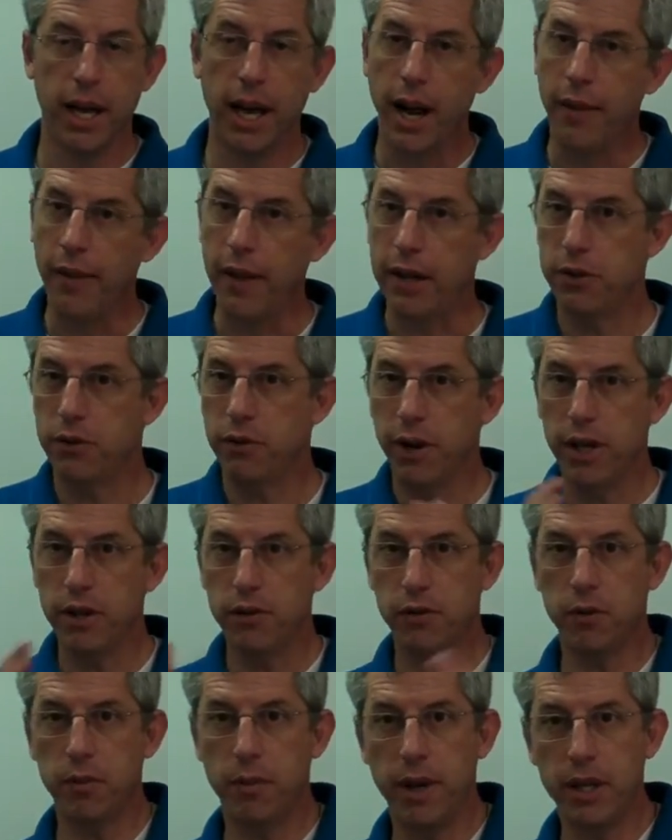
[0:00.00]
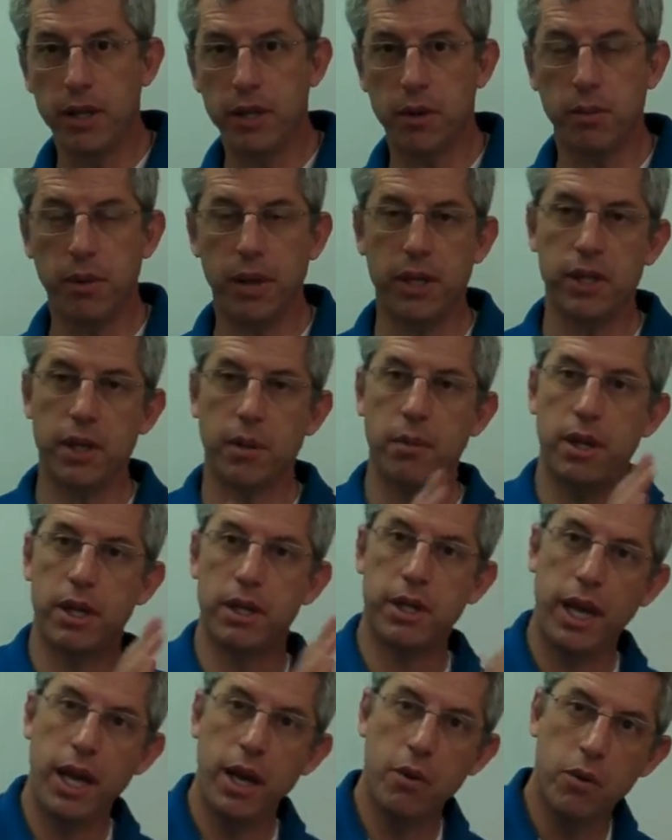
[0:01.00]
And that transformation means I'm going to
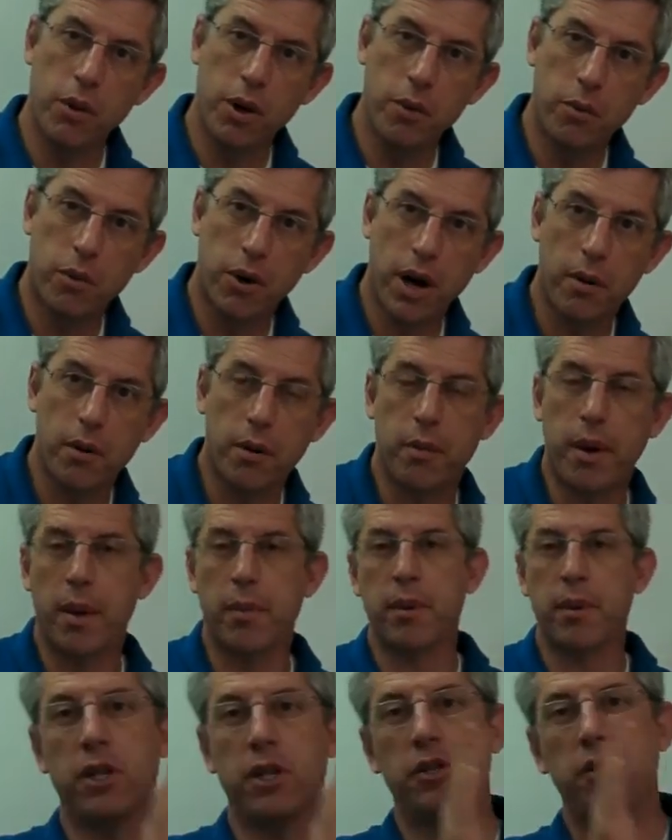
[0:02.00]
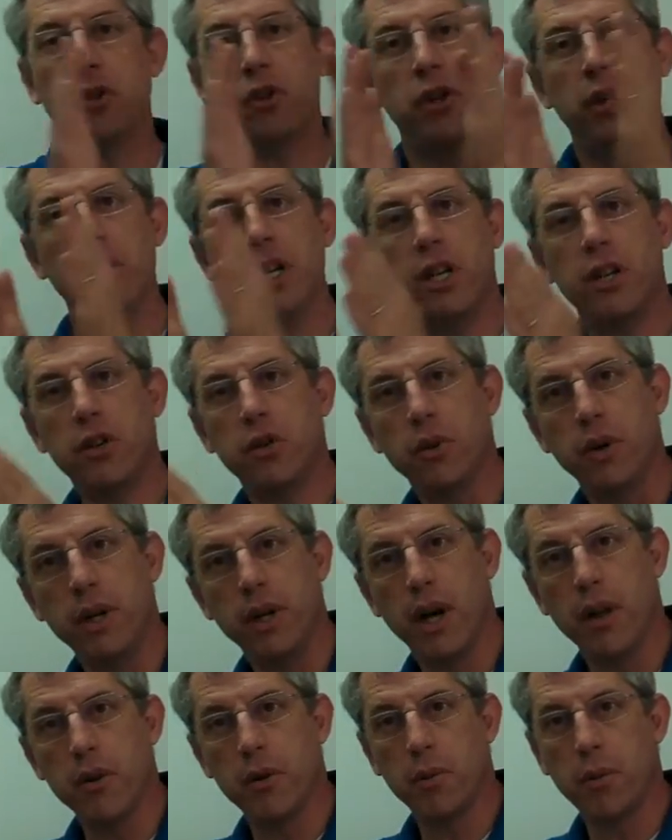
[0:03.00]
take one problem, I'm turn it into
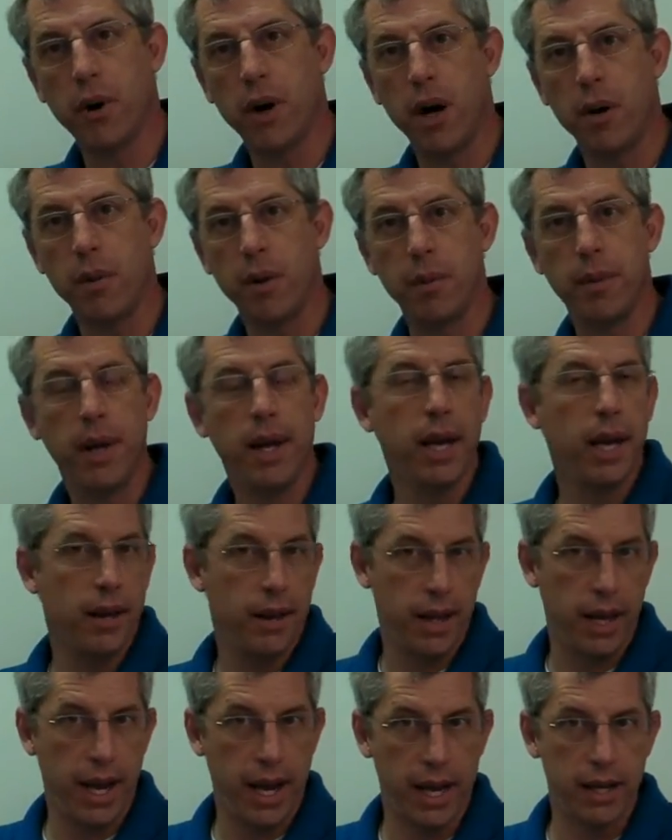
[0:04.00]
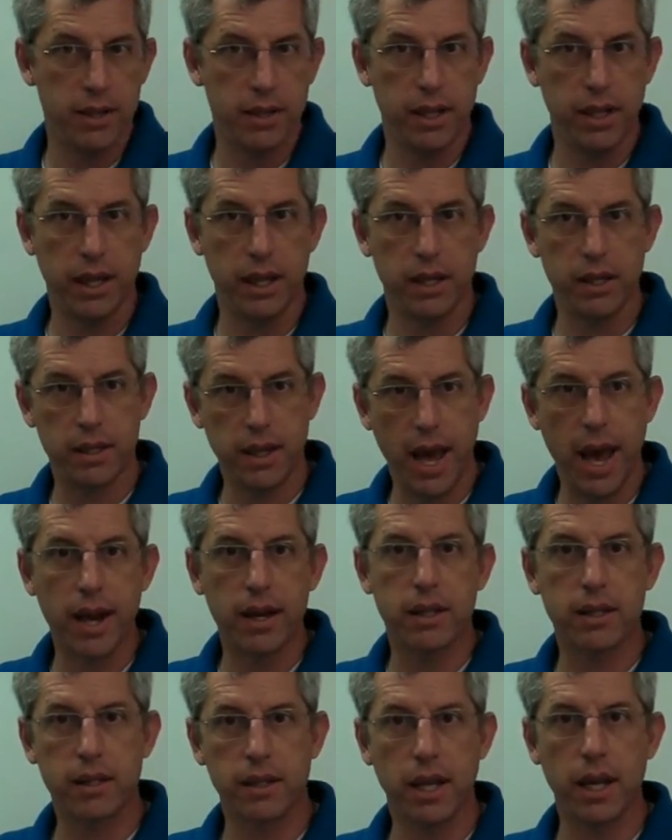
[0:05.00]
another problem that has the
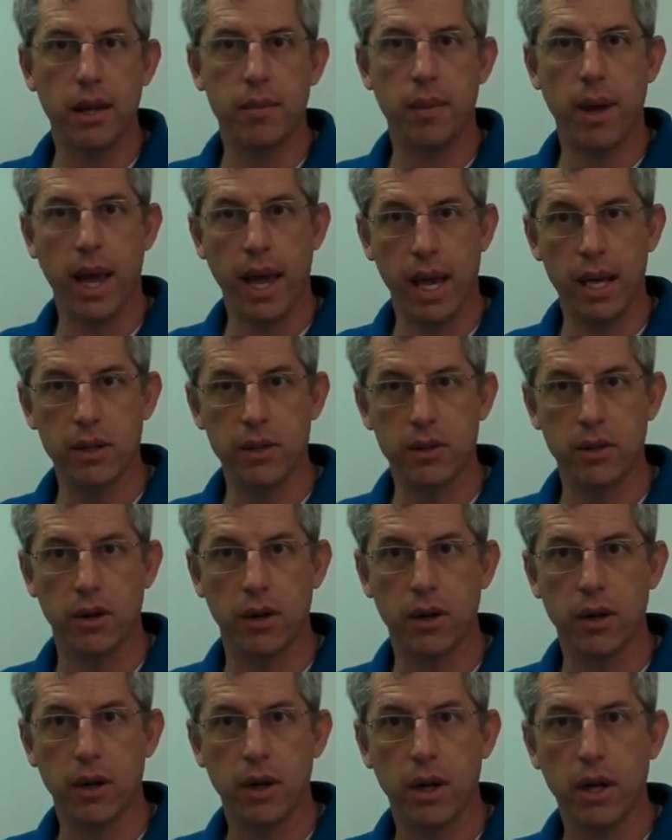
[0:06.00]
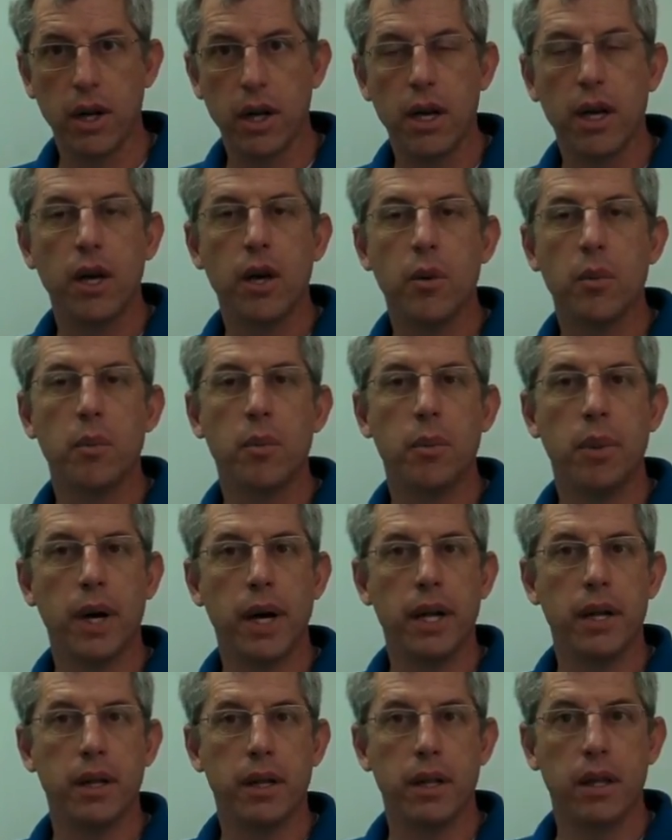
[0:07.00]
exact same answer,
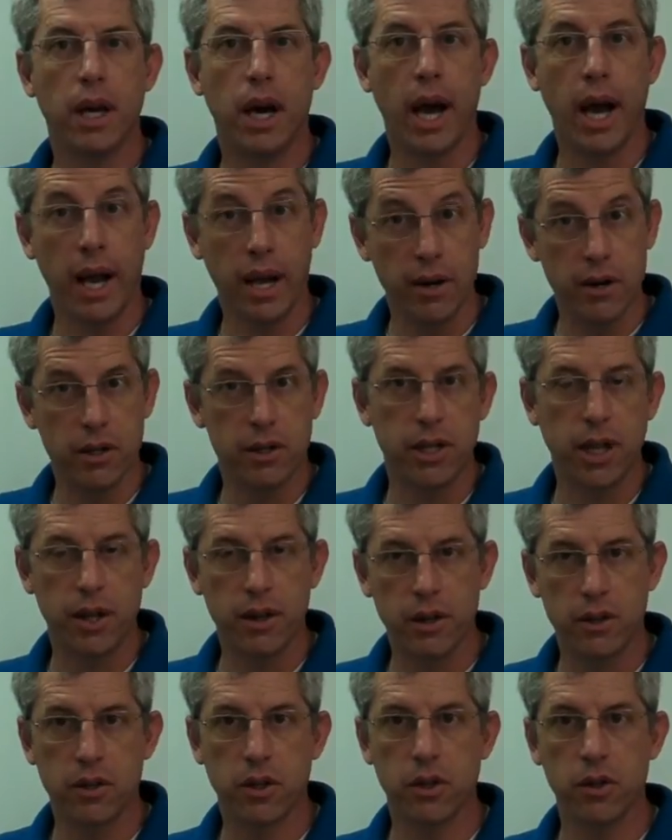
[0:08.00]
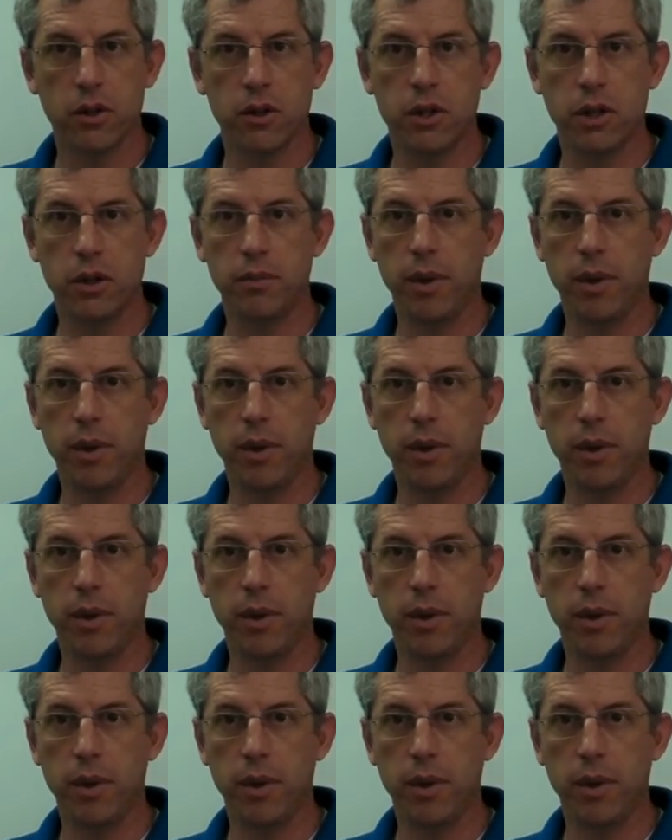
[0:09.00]
but I understand the solution